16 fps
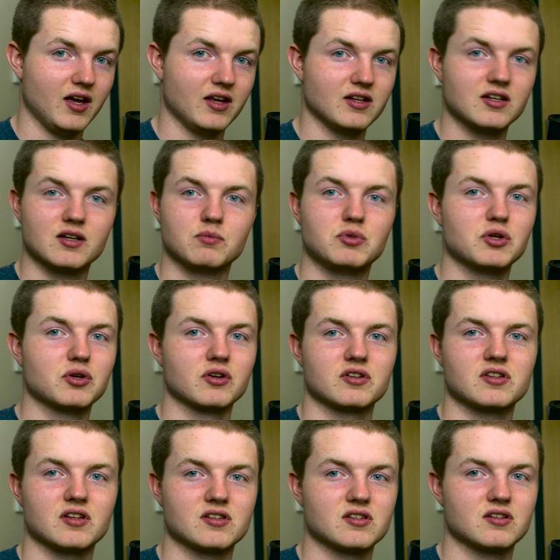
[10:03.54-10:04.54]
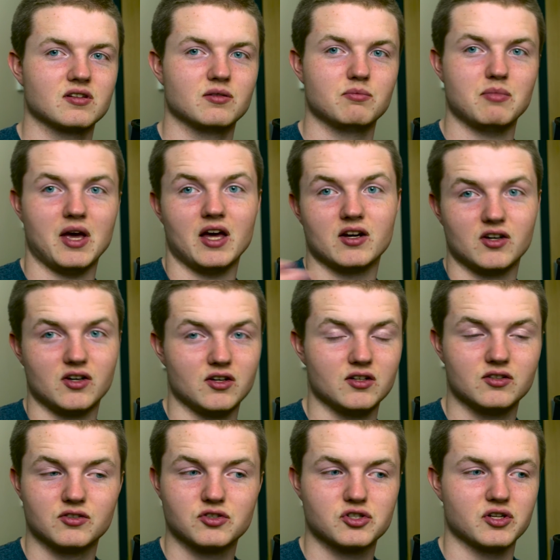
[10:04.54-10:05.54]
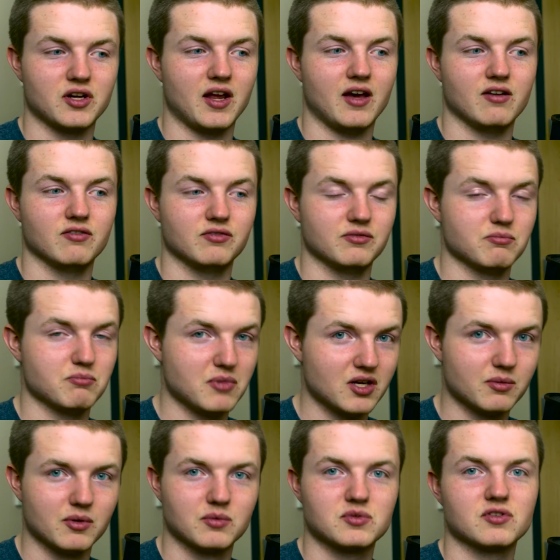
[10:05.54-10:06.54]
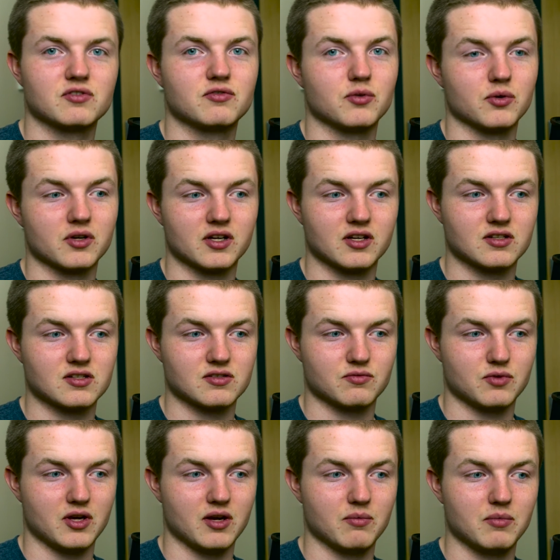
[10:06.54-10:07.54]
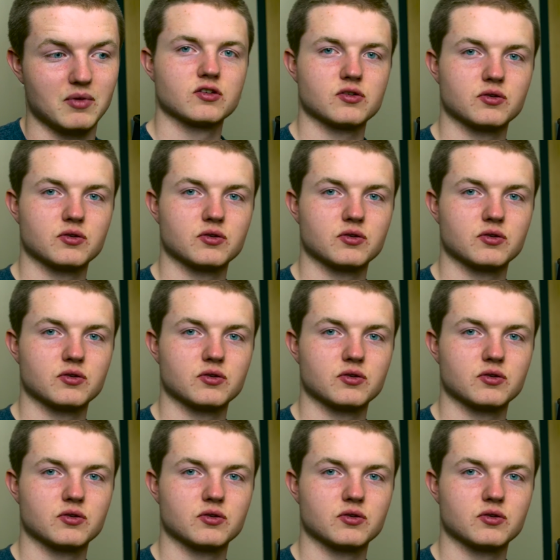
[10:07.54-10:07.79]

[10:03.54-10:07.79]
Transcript: Any computer system at all should have minimums of 4 gigs of RAM.